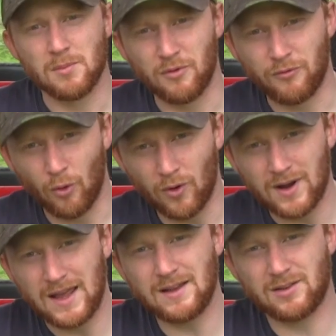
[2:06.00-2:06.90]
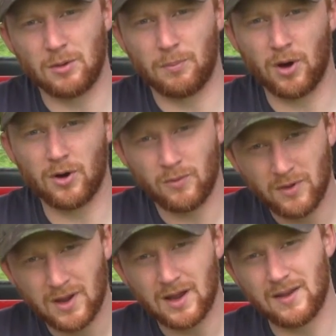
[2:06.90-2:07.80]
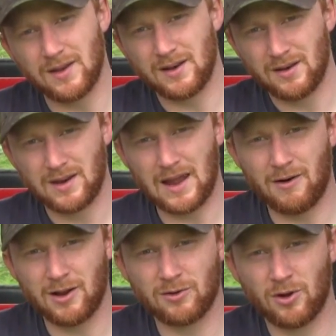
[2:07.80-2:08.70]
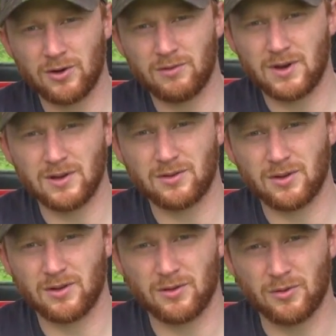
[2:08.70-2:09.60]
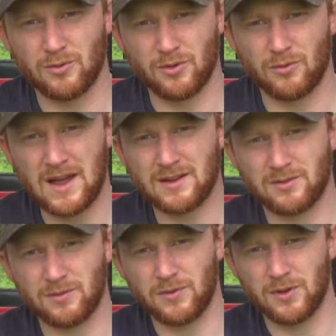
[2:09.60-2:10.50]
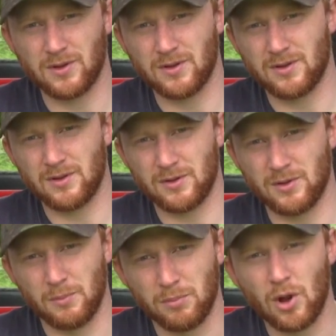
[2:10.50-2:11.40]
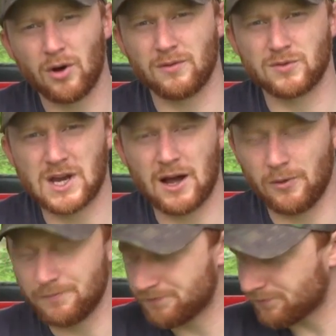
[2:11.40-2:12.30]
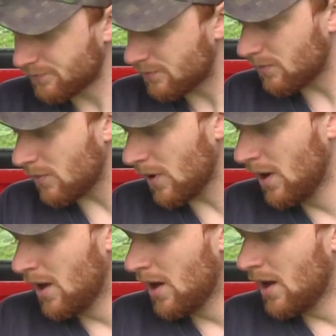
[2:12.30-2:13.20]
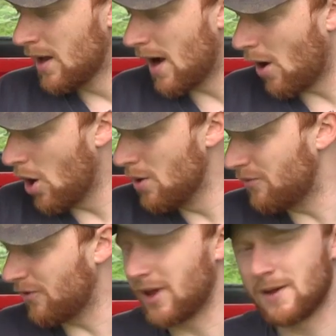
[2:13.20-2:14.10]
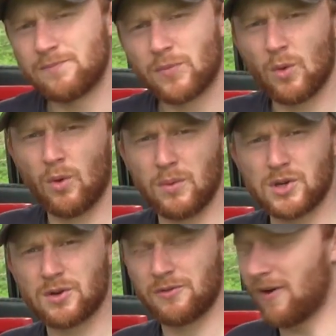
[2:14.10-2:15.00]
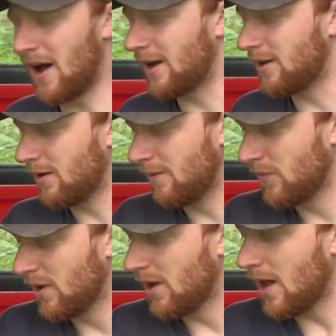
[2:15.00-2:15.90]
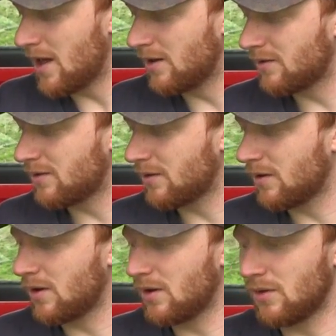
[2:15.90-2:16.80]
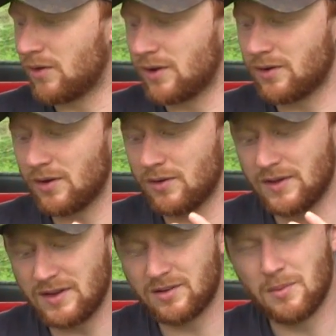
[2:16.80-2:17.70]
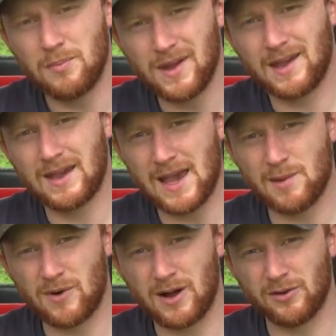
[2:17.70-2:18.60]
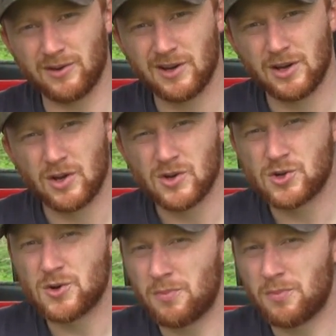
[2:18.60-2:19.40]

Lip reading: before it hits the bone and then carries on into the rest of the block of gel. Now, hopefully what we should find is that this big game round should